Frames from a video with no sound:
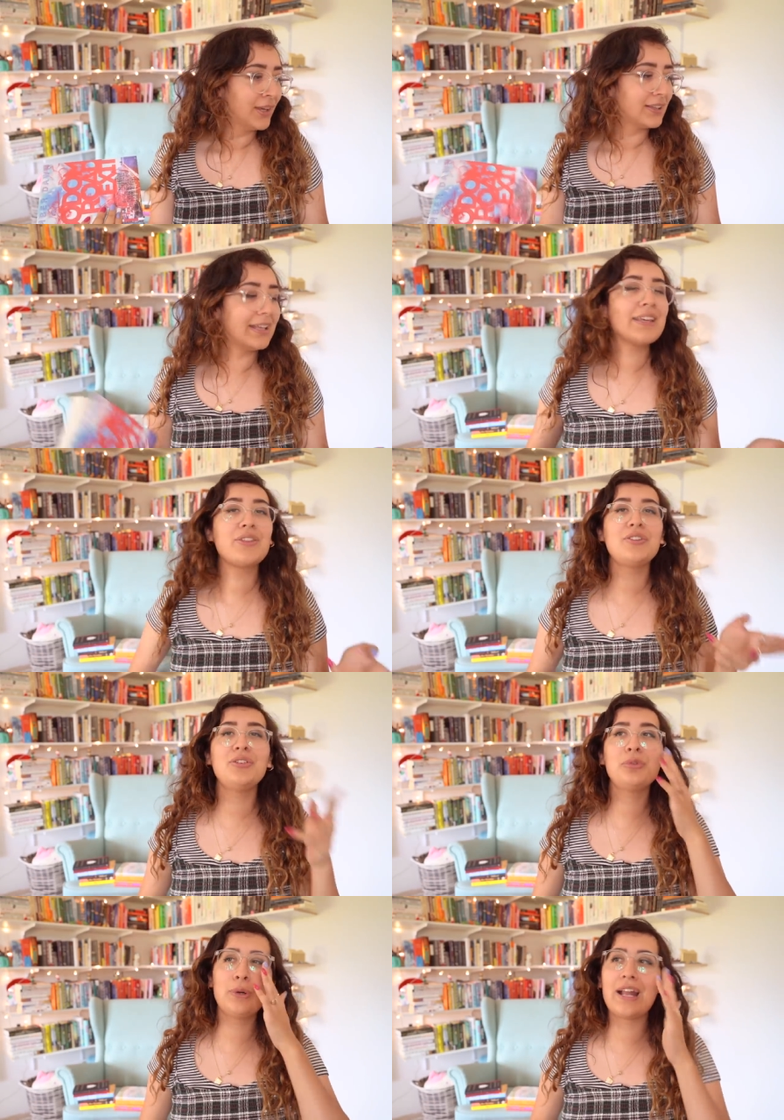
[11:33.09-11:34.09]
Like, this
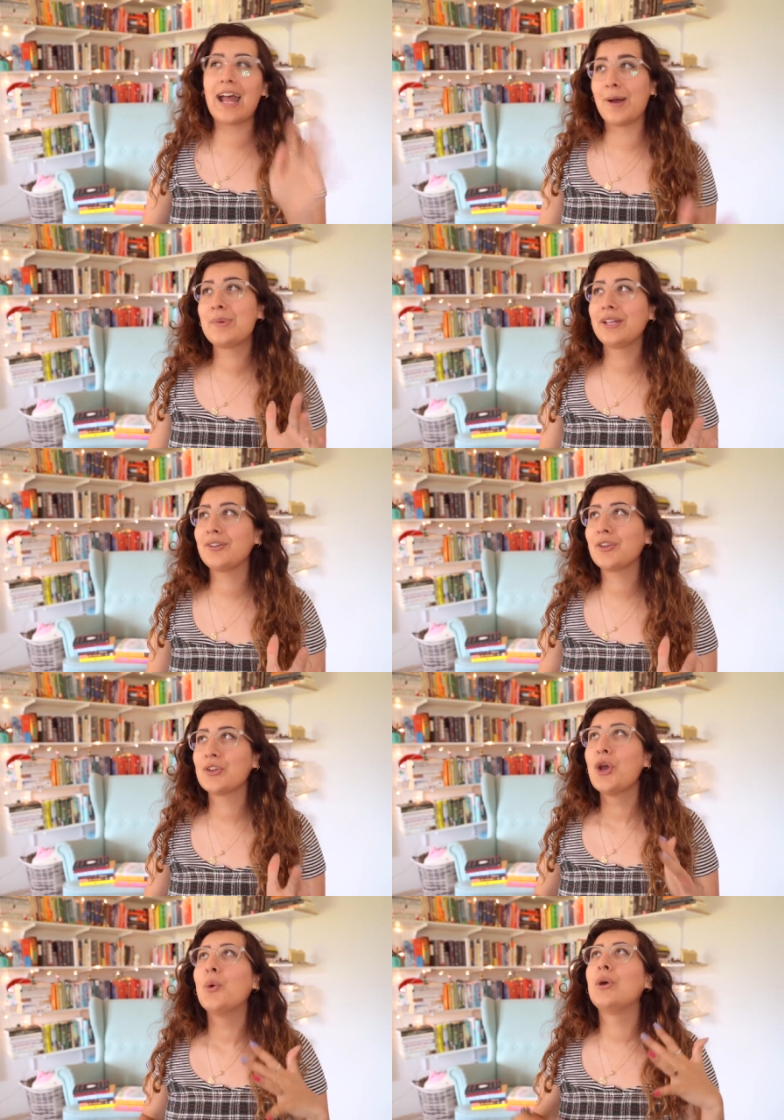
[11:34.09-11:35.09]
is what happens
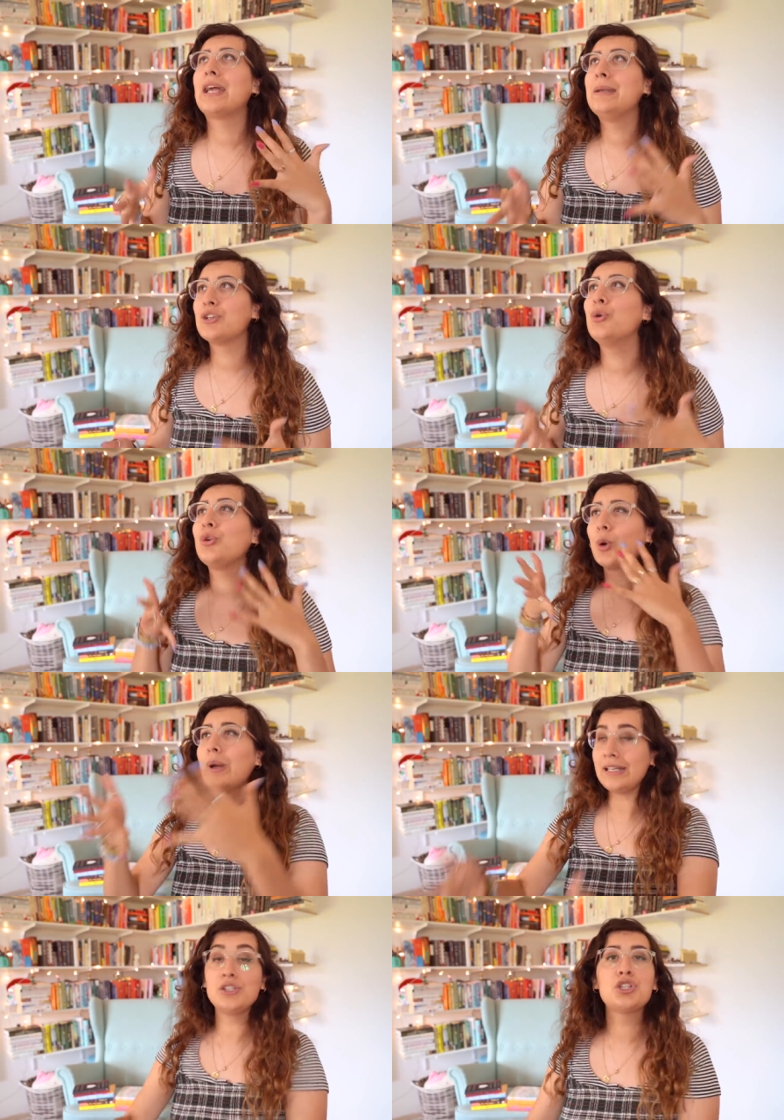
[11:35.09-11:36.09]
when I don't go
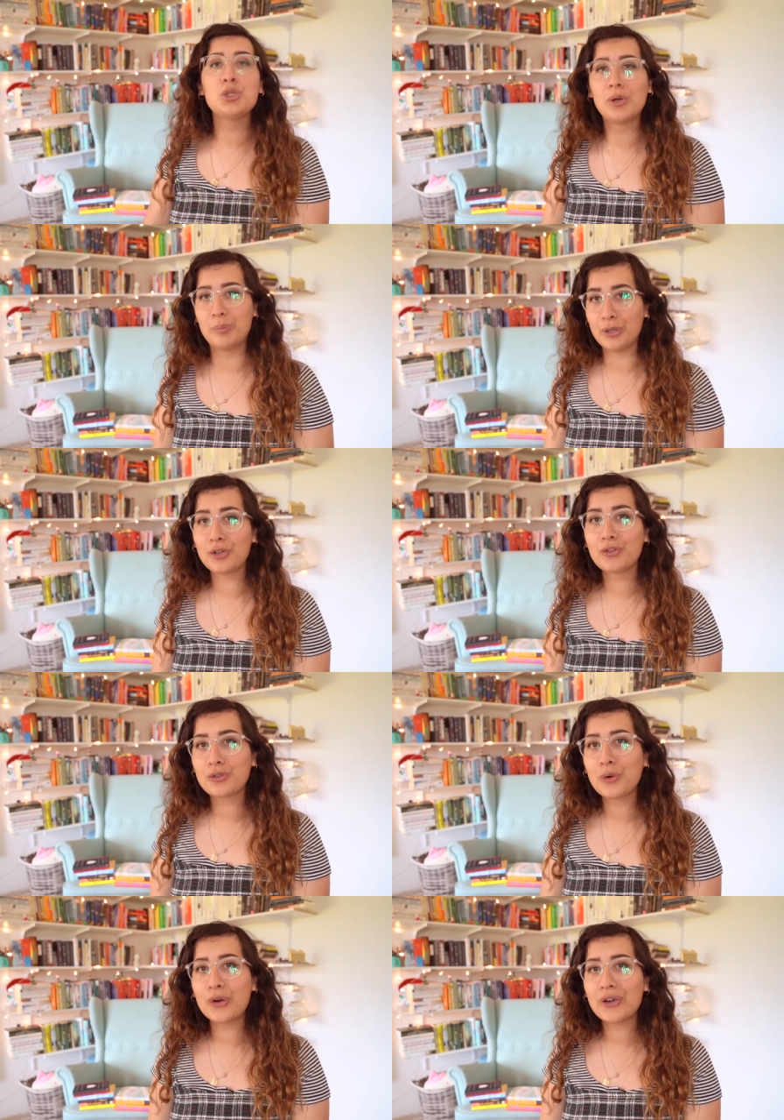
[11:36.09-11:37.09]
into a
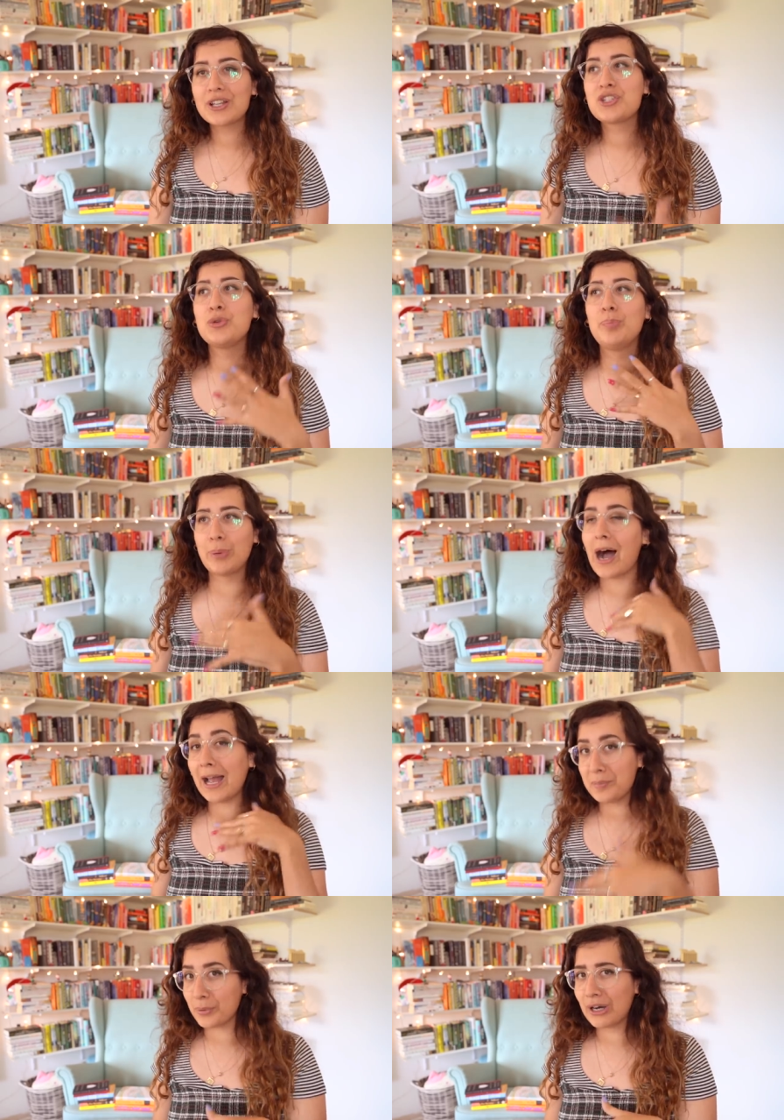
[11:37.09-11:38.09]
bookstore to
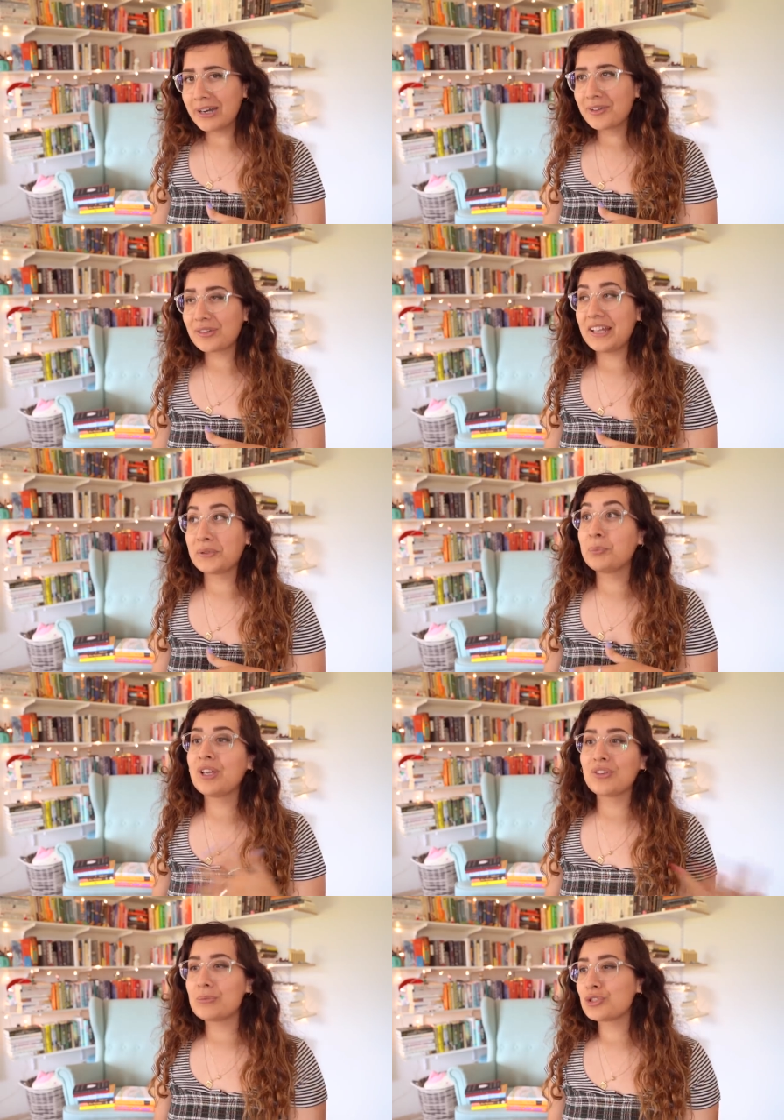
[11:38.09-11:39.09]
buy books. Like,
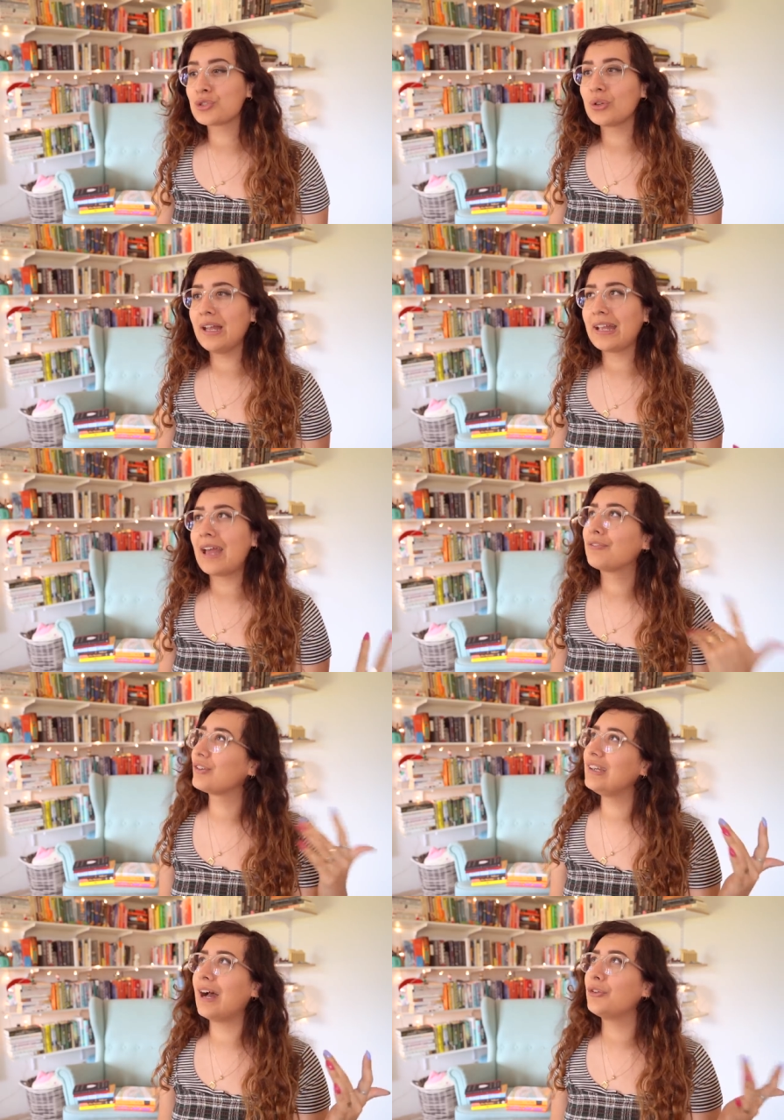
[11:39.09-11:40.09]
because I'm just, like,
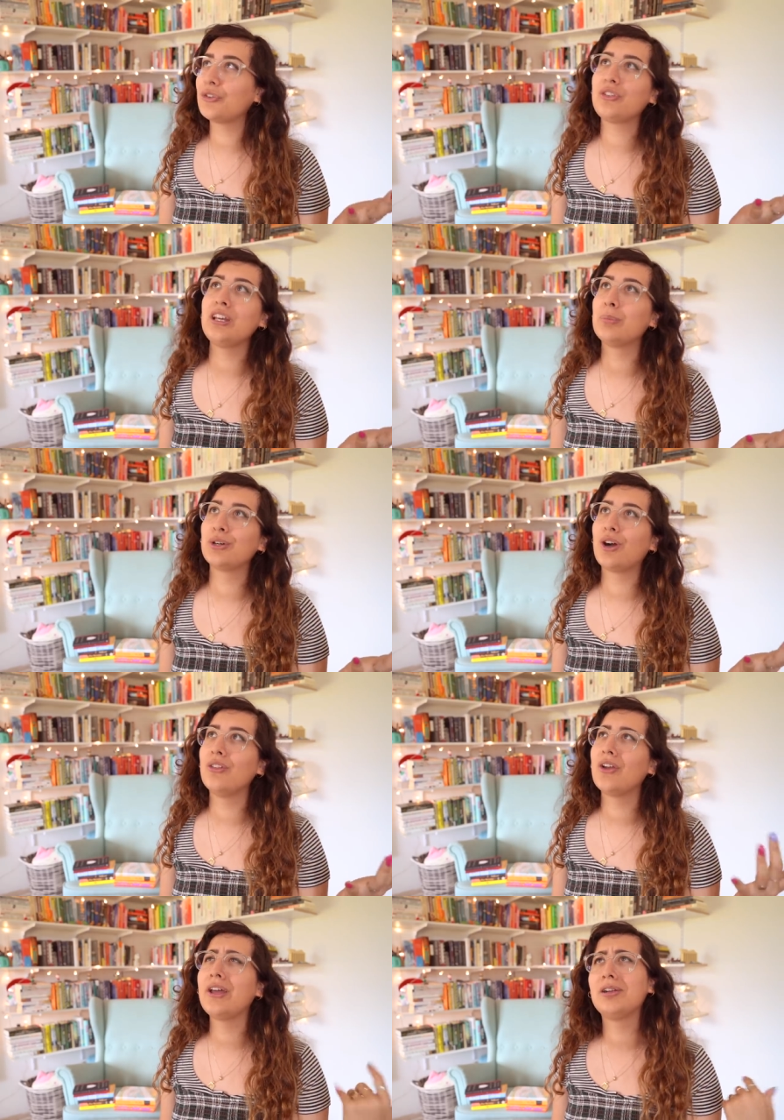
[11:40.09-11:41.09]
every, I'll just see a book
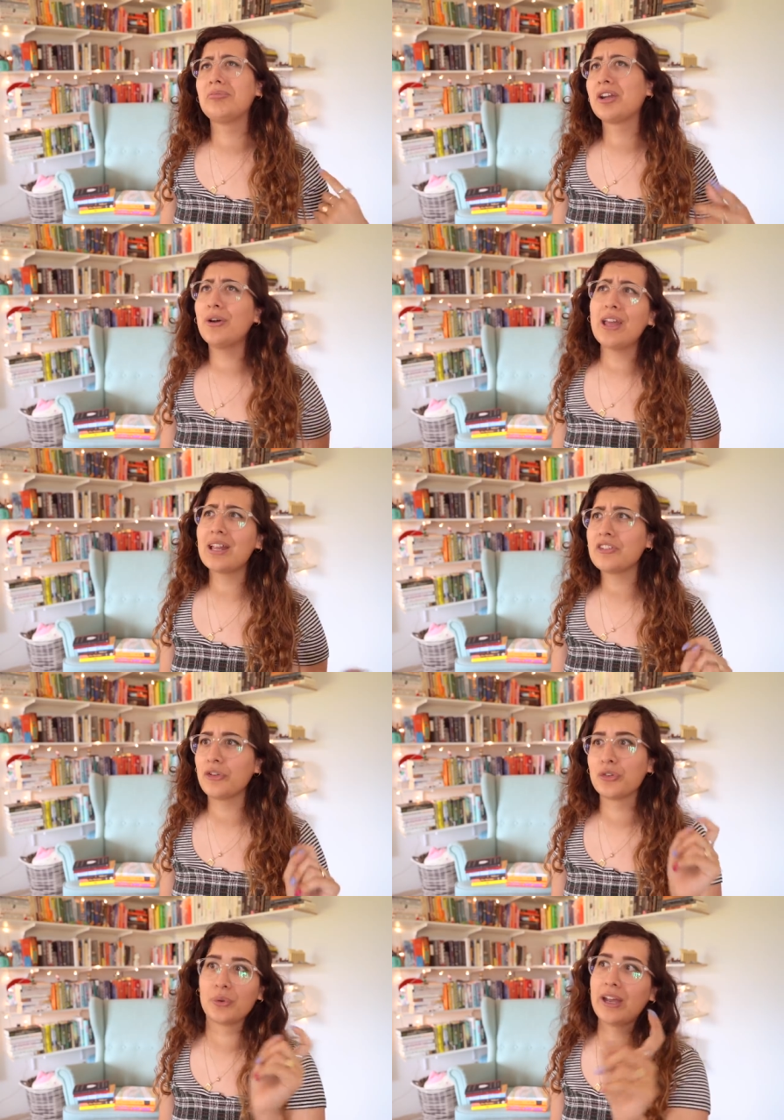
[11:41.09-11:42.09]
online, I'm like, oh yeah, that
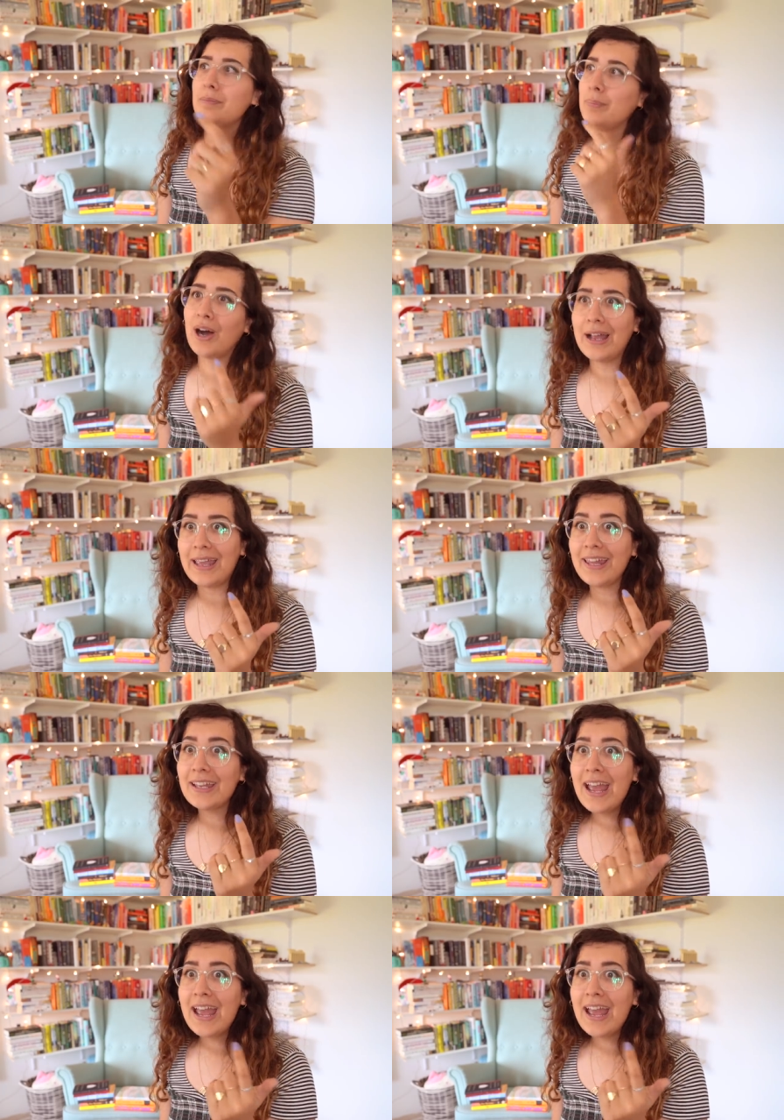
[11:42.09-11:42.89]
sounds great, buy it.